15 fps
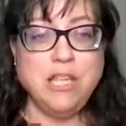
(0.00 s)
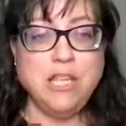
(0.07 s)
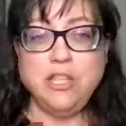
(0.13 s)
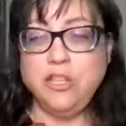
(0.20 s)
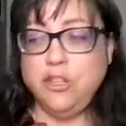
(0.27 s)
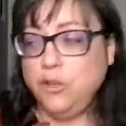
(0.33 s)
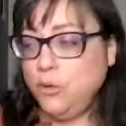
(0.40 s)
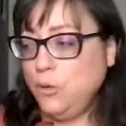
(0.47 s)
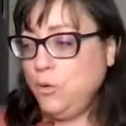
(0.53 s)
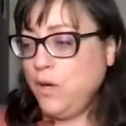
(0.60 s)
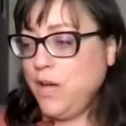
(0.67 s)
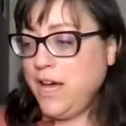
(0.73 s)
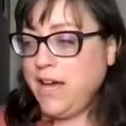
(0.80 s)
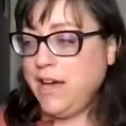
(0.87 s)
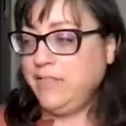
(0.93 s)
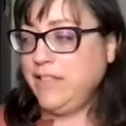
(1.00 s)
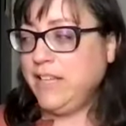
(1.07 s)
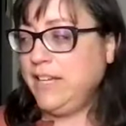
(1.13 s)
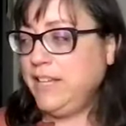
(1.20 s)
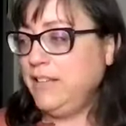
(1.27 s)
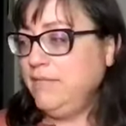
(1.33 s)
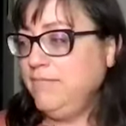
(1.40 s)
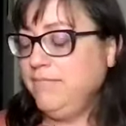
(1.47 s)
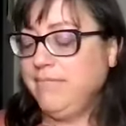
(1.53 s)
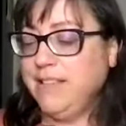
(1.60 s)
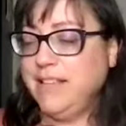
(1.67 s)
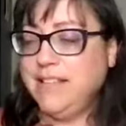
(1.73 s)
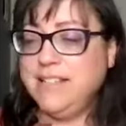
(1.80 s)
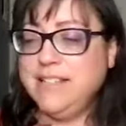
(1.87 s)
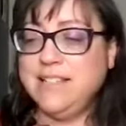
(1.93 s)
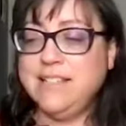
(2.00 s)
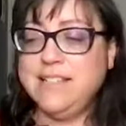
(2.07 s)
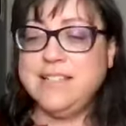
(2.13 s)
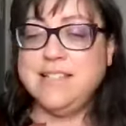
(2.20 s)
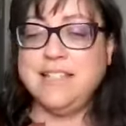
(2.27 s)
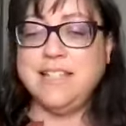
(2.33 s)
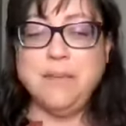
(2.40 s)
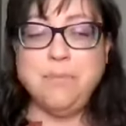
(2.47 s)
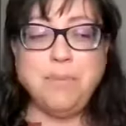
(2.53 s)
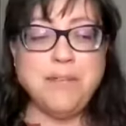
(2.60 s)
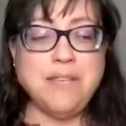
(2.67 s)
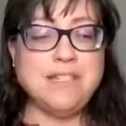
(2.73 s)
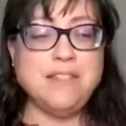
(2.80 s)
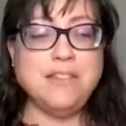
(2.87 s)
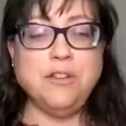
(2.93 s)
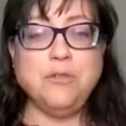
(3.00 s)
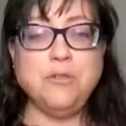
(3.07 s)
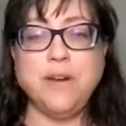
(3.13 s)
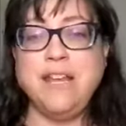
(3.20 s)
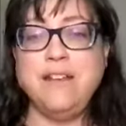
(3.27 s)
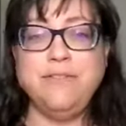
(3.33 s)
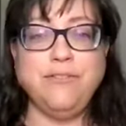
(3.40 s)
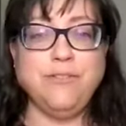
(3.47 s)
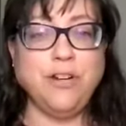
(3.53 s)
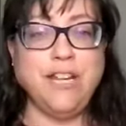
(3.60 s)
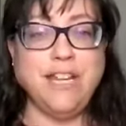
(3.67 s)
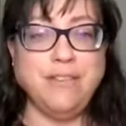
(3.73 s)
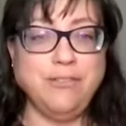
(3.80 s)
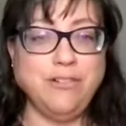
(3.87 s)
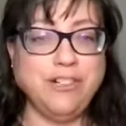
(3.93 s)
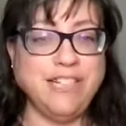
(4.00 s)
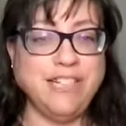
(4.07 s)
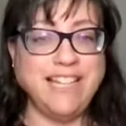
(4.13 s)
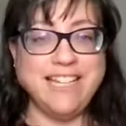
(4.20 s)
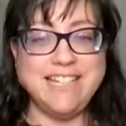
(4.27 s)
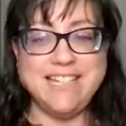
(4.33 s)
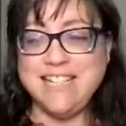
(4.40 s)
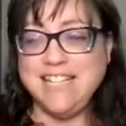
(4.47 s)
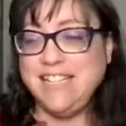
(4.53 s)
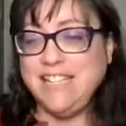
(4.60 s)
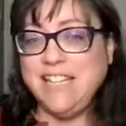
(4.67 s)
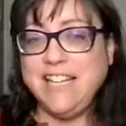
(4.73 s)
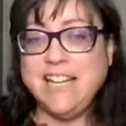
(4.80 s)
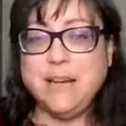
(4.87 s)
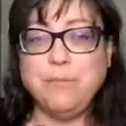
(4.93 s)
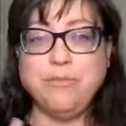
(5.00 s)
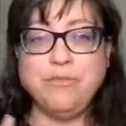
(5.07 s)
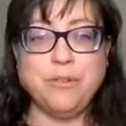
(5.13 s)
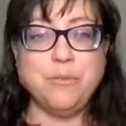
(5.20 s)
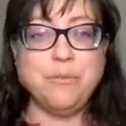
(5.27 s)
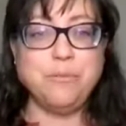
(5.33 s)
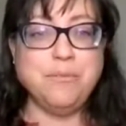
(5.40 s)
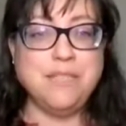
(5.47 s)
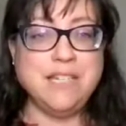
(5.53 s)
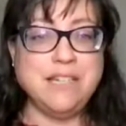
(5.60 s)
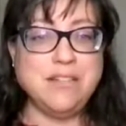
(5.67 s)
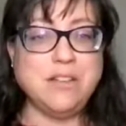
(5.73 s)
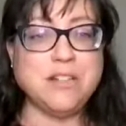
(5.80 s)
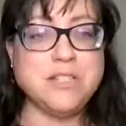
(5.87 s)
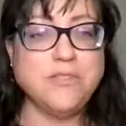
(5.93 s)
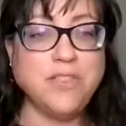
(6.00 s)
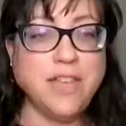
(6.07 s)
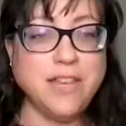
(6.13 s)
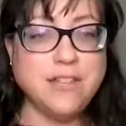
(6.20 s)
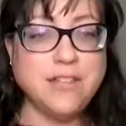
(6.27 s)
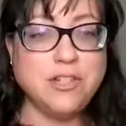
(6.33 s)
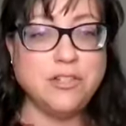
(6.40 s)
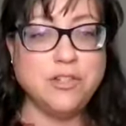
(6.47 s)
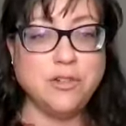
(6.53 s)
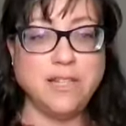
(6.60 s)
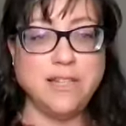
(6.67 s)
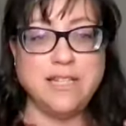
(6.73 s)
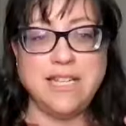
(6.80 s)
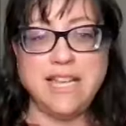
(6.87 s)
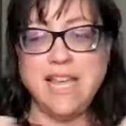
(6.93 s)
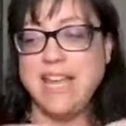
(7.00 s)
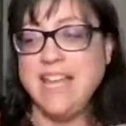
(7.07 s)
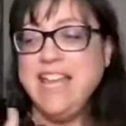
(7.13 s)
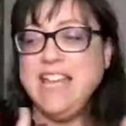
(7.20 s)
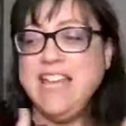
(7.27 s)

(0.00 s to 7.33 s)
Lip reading: You have Sleep is the great forgiver. Like, it's cleanup from detoxification during the day.